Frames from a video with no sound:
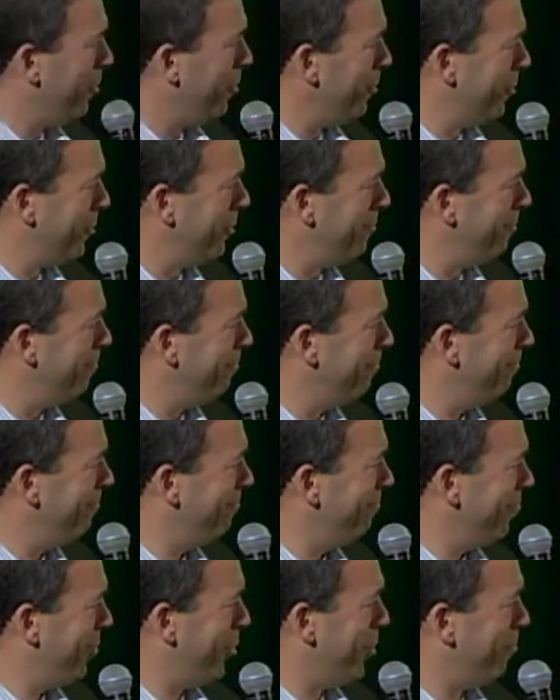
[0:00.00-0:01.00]
or
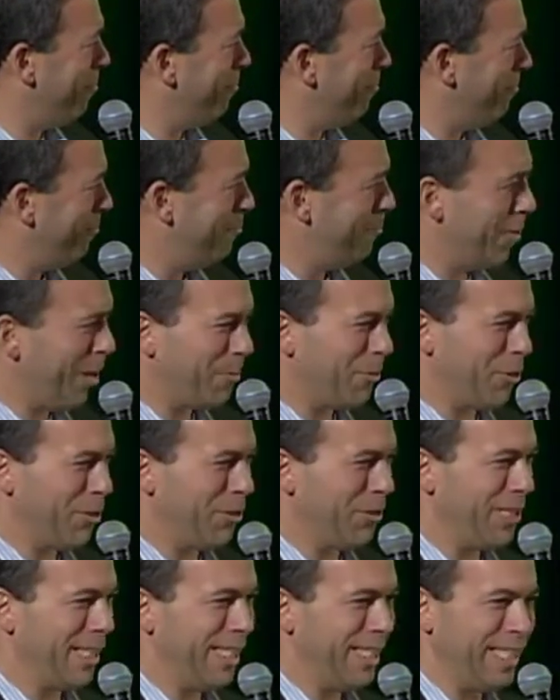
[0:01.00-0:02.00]
should
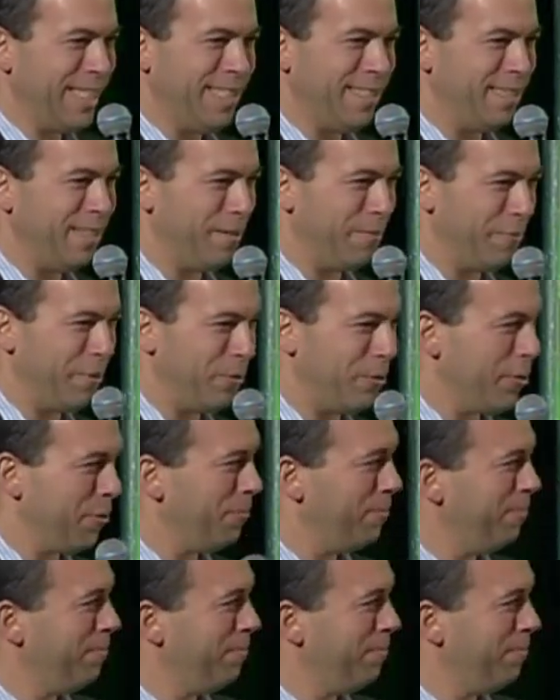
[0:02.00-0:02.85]
publishers exist in the future?